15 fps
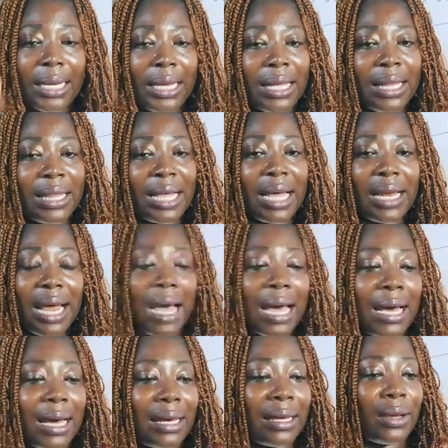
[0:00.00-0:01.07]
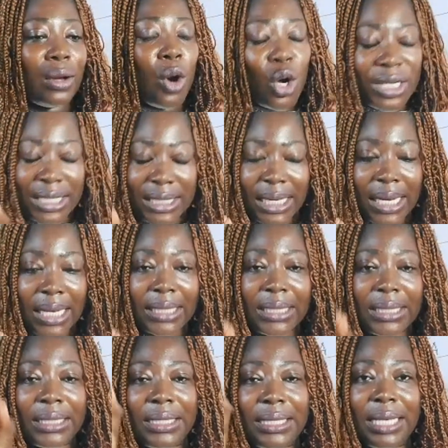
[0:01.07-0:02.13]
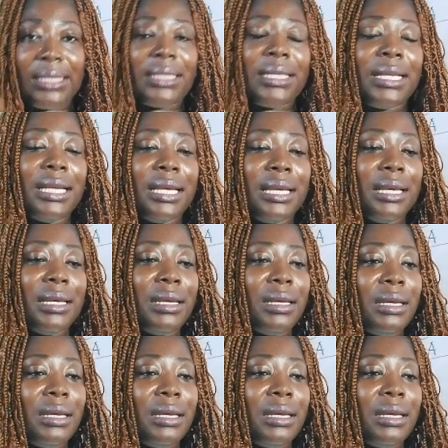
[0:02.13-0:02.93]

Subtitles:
that I audited yesterday.